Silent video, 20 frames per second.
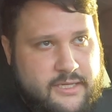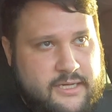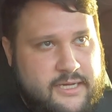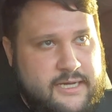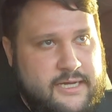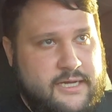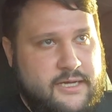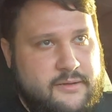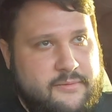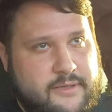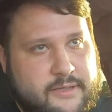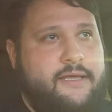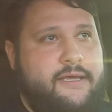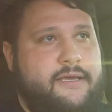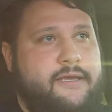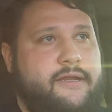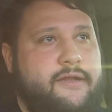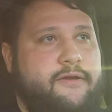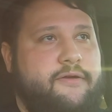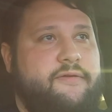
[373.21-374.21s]

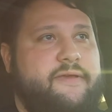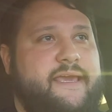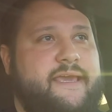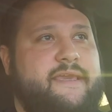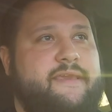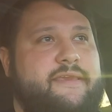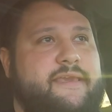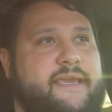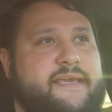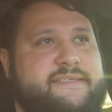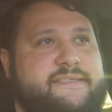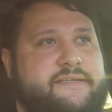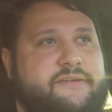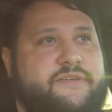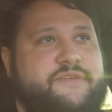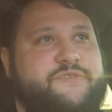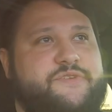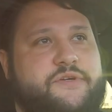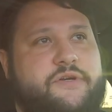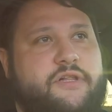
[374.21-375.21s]
And you know,
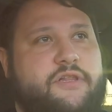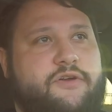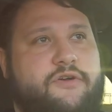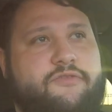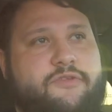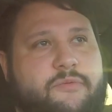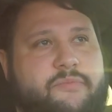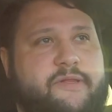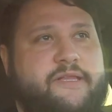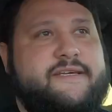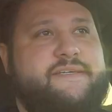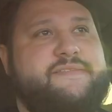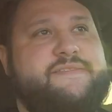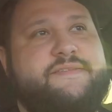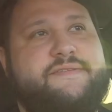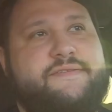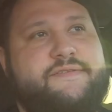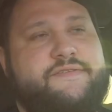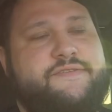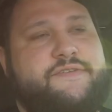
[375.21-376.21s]
K-Series are all over the
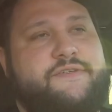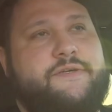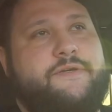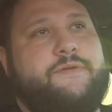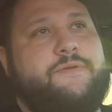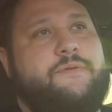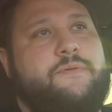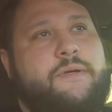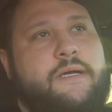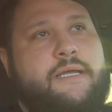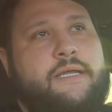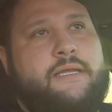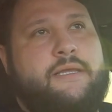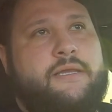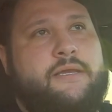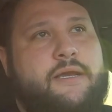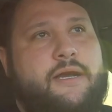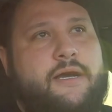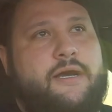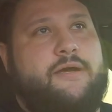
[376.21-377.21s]
place. So
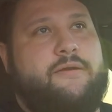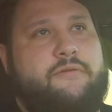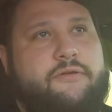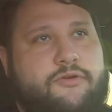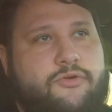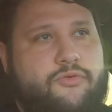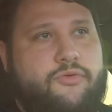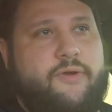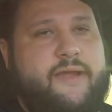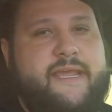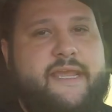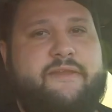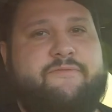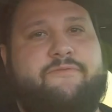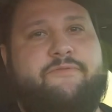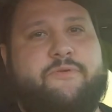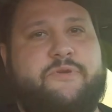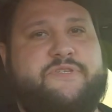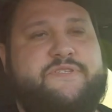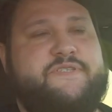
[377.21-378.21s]
great
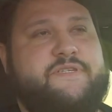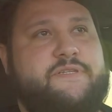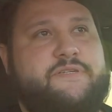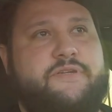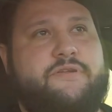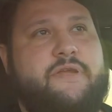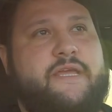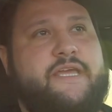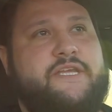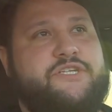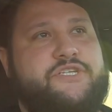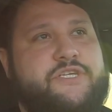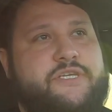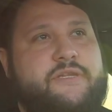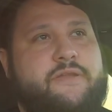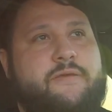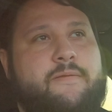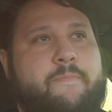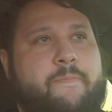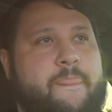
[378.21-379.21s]
4-cylinder
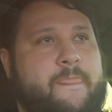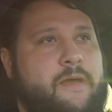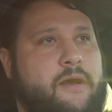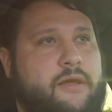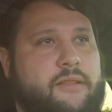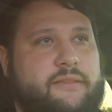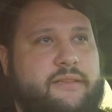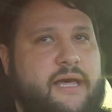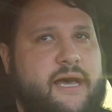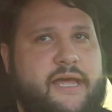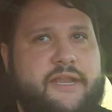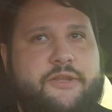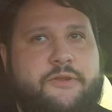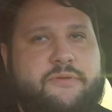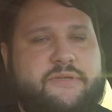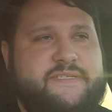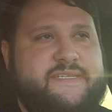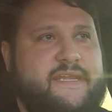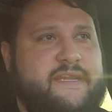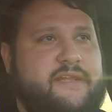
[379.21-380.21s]
engine, a lot
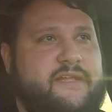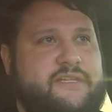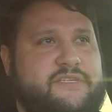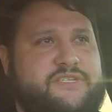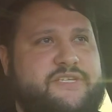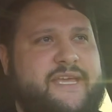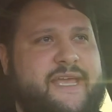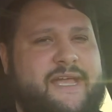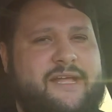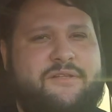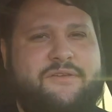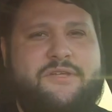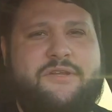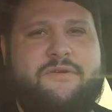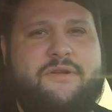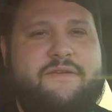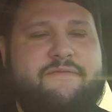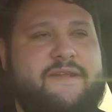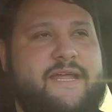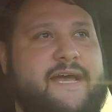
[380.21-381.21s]
newer technology. Hell, you
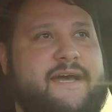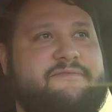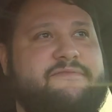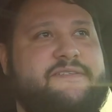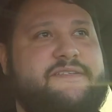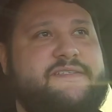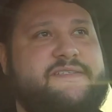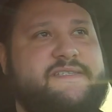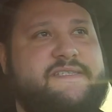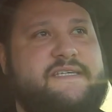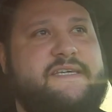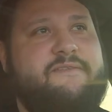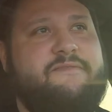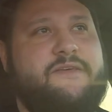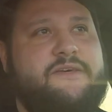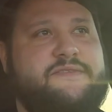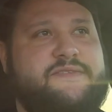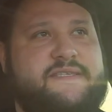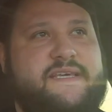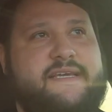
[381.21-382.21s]
don't even have to sleeve
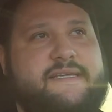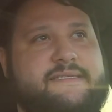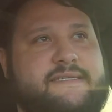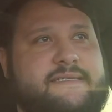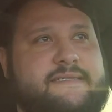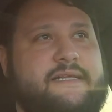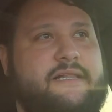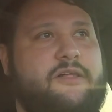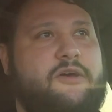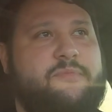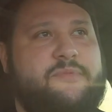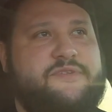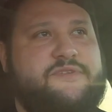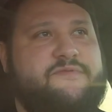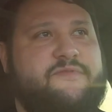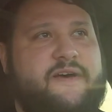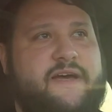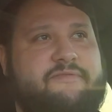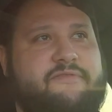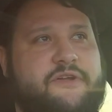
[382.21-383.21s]
those things until
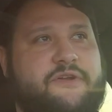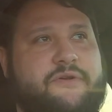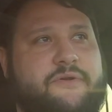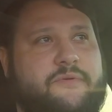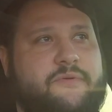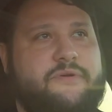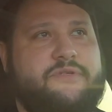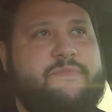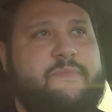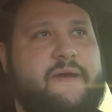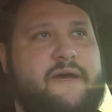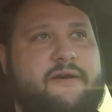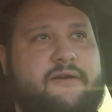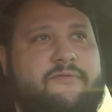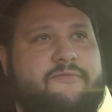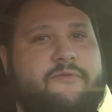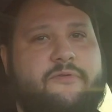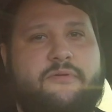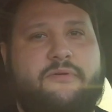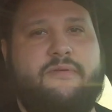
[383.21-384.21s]
almost 500
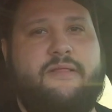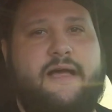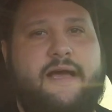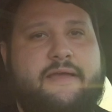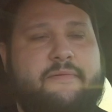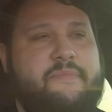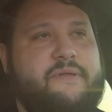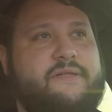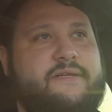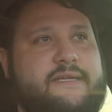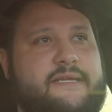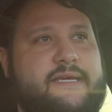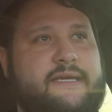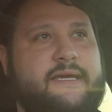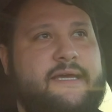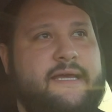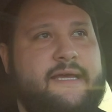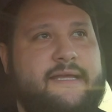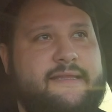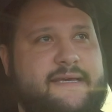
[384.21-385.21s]
horsepower for reliability.
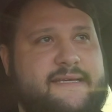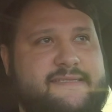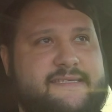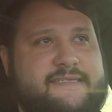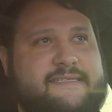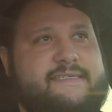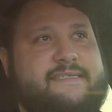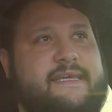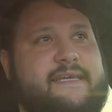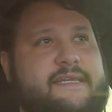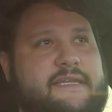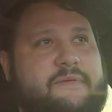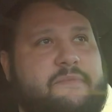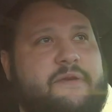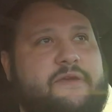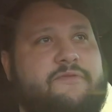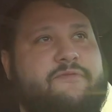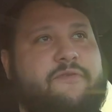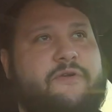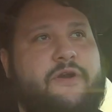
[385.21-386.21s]
That's insane to
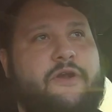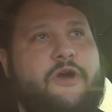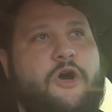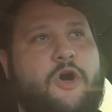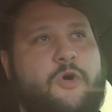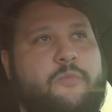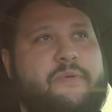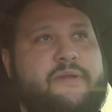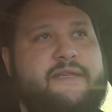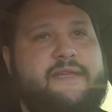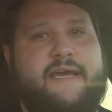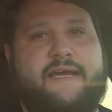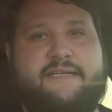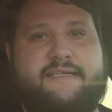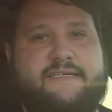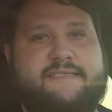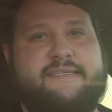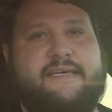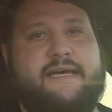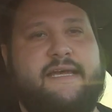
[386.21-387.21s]
me for an open deck
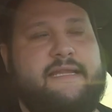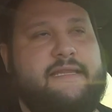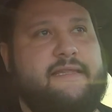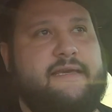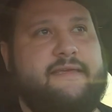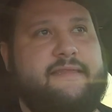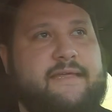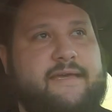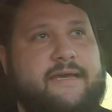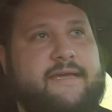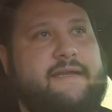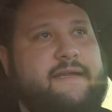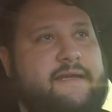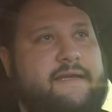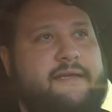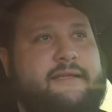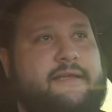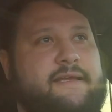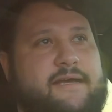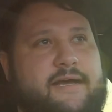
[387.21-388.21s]
design like that.
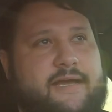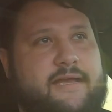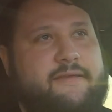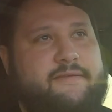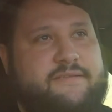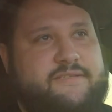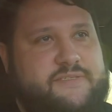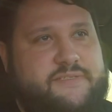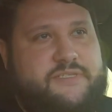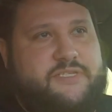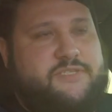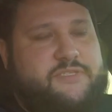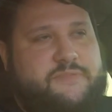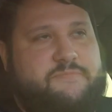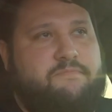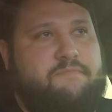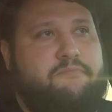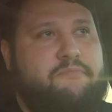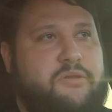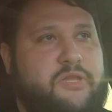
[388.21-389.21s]
It
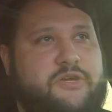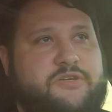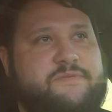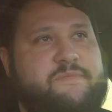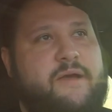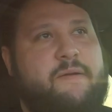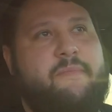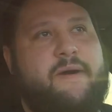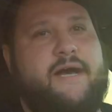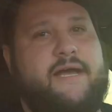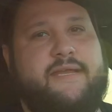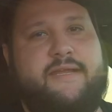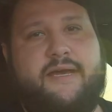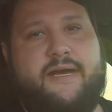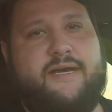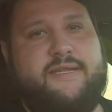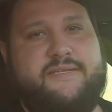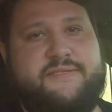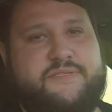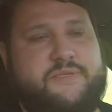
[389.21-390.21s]
just blows my mind.
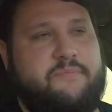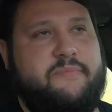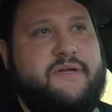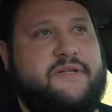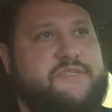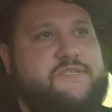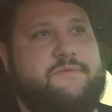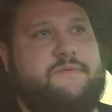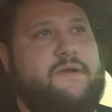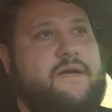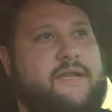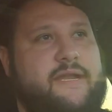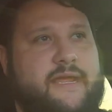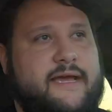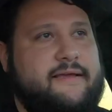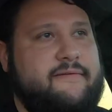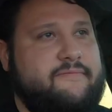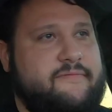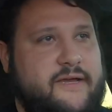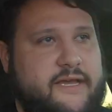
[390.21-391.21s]
Hondas are built to run.
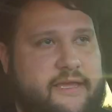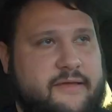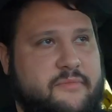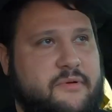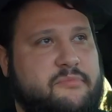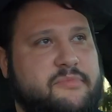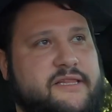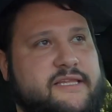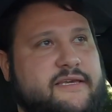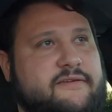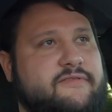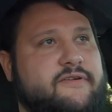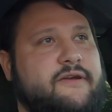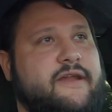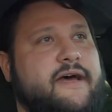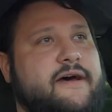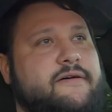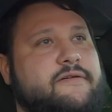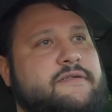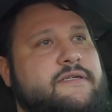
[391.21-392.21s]
I am a believer
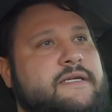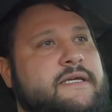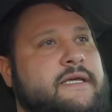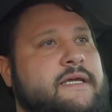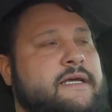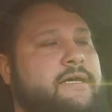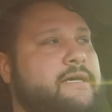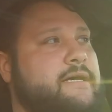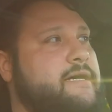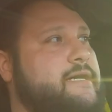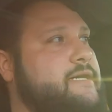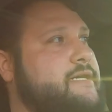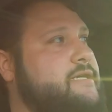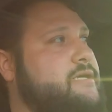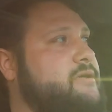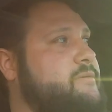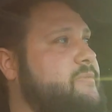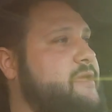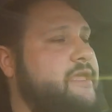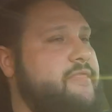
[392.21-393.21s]
now.
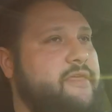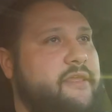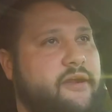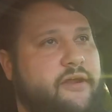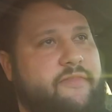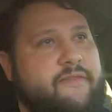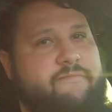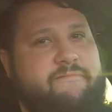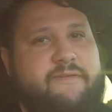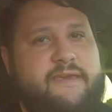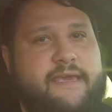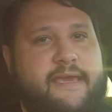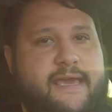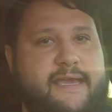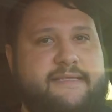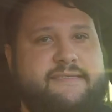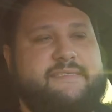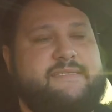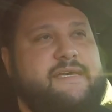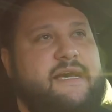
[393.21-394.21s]
And then on the
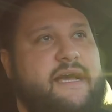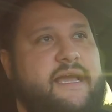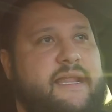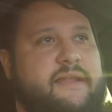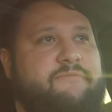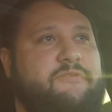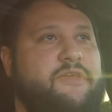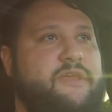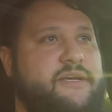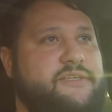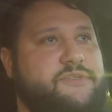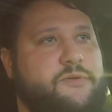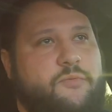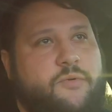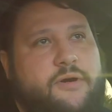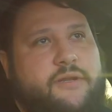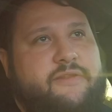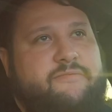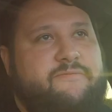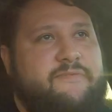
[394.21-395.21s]
V8 side, if you guys are
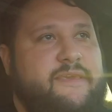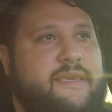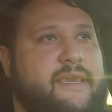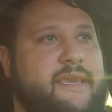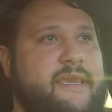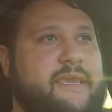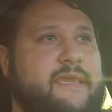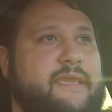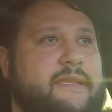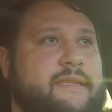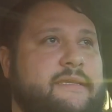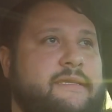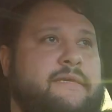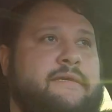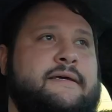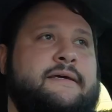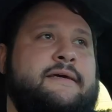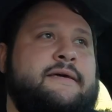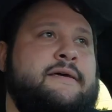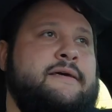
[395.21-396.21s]
wanting a
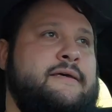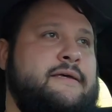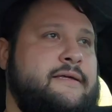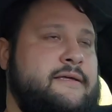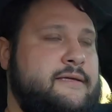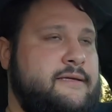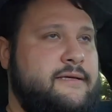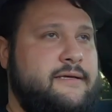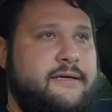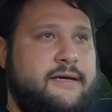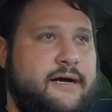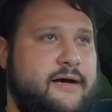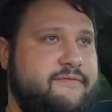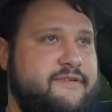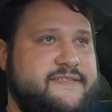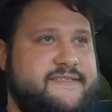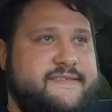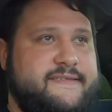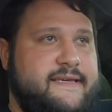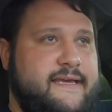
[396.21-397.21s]
V8,
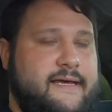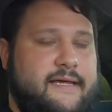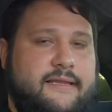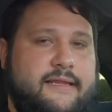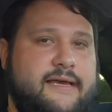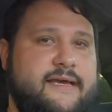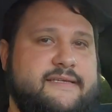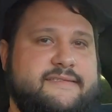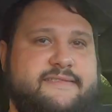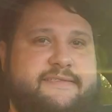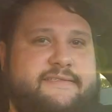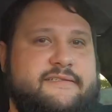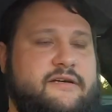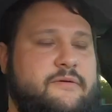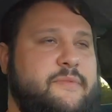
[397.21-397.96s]
obviously LS.